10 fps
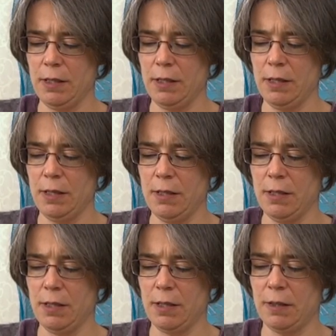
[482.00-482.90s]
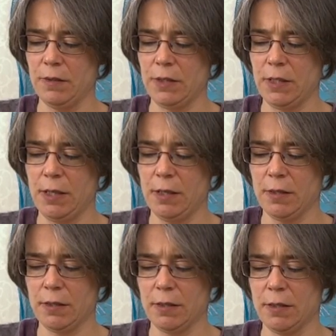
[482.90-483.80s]
In at
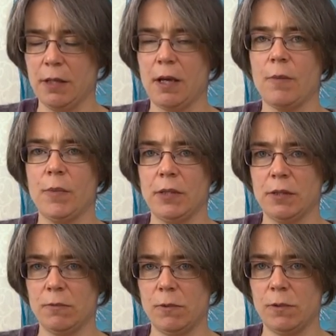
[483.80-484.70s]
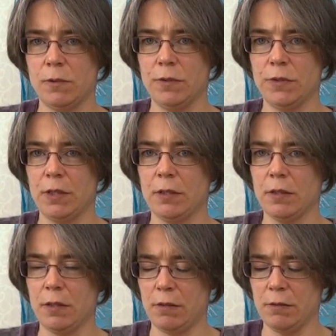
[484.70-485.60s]
6, coming towards is
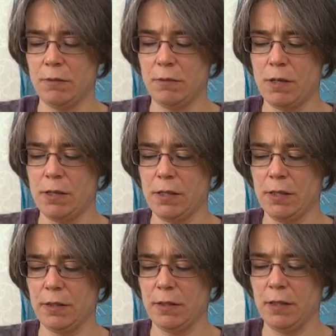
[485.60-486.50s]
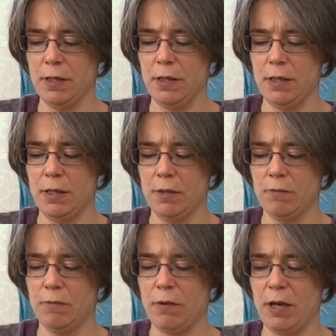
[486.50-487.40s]
clockwise,
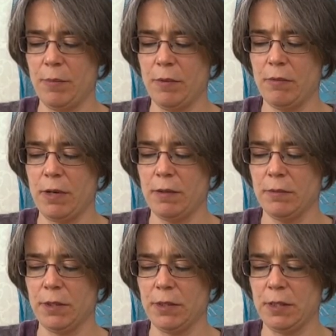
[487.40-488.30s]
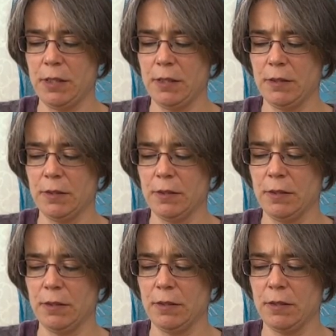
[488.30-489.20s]
wrap around to 6,
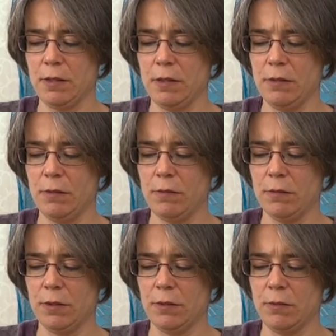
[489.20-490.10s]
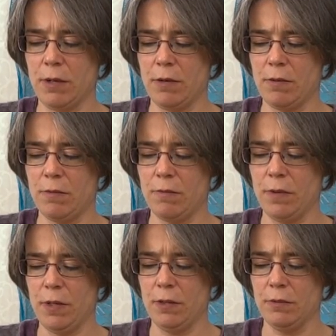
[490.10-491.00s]
turn the hook to 12,
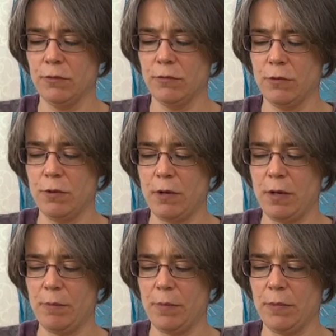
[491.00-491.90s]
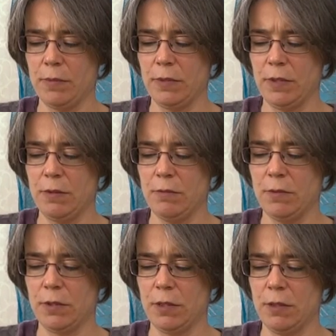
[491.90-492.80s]
draw up,
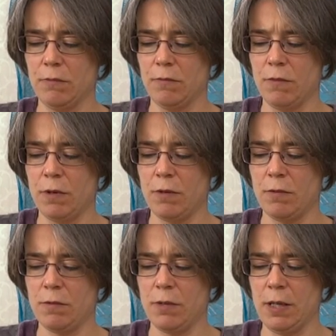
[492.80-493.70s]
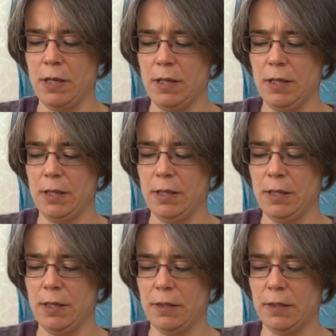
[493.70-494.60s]
tilt, roll,
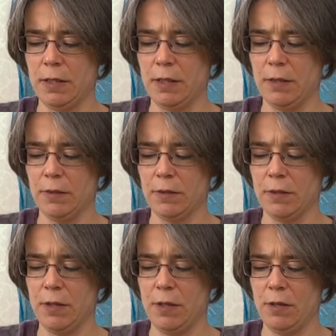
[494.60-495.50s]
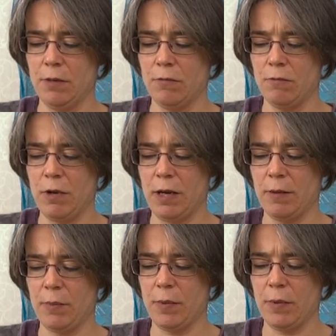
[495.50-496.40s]
in at 6, wrap,